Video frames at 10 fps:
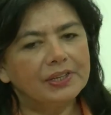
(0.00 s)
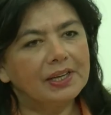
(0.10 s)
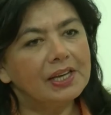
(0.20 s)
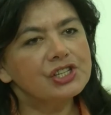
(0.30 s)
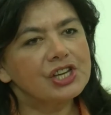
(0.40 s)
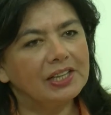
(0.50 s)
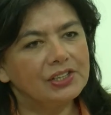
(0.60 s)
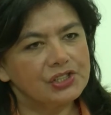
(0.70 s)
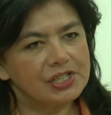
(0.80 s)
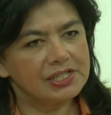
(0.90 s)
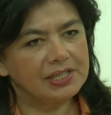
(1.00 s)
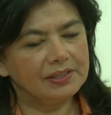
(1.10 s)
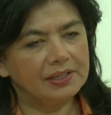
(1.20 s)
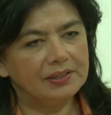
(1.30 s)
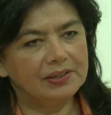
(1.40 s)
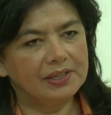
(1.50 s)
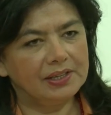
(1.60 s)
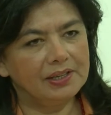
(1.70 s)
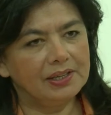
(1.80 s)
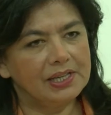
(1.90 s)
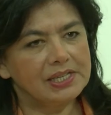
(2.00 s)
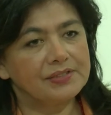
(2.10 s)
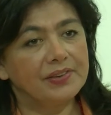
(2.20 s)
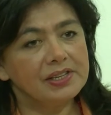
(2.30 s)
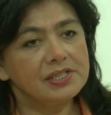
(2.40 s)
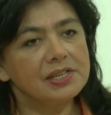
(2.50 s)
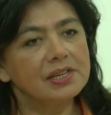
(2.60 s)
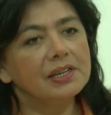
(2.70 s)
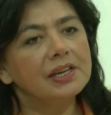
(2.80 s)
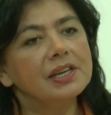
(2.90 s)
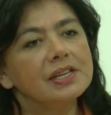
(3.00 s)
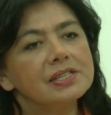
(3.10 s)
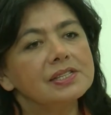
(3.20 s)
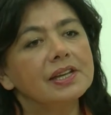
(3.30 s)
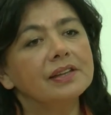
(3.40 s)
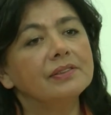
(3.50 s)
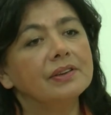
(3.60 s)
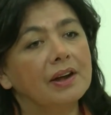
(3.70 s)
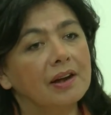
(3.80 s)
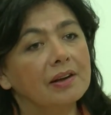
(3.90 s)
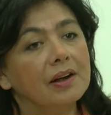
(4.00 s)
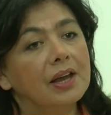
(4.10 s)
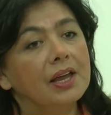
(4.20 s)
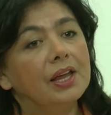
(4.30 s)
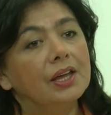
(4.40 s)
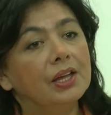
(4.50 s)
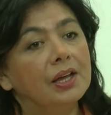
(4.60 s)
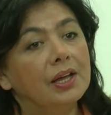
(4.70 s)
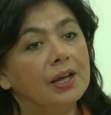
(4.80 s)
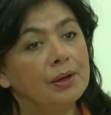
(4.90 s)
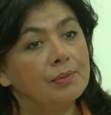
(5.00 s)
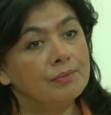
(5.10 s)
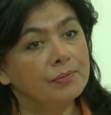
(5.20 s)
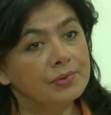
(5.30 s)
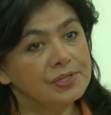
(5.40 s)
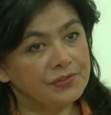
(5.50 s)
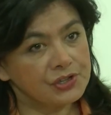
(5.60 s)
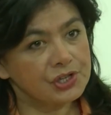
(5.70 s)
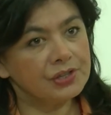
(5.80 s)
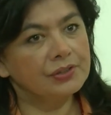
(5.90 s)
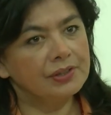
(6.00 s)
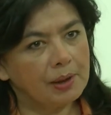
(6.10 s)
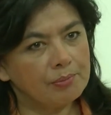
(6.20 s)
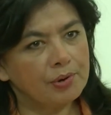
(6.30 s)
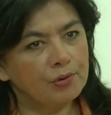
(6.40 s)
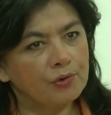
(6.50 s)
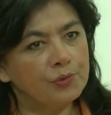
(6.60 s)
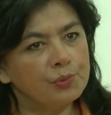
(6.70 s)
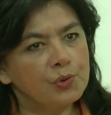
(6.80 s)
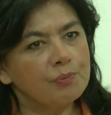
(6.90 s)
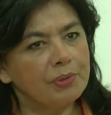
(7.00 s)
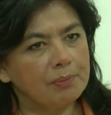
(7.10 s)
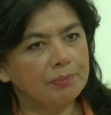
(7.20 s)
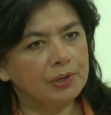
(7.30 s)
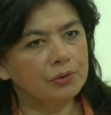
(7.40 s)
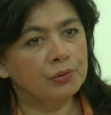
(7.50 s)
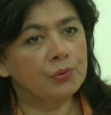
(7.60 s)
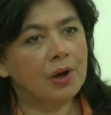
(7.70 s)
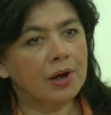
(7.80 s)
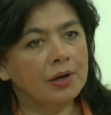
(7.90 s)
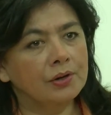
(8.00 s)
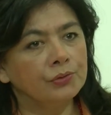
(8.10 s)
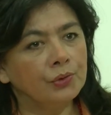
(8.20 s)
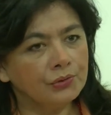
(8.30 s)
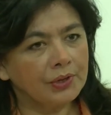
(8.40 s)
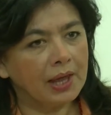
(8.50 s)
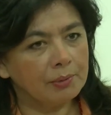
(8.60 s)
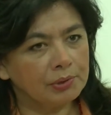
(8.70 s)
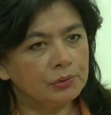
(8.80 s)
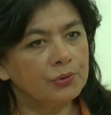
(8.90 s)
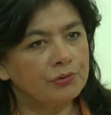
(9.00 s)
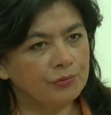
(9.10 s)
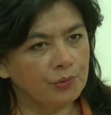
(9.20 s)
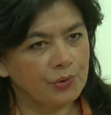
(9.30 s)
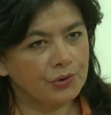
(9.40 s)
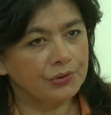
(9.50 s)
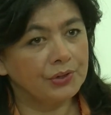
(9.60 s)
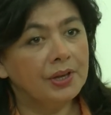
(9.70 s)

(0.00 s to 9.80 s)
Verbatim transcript: the key challenges that India is facing is that there are um, sufficient number of poor people who are not able to afford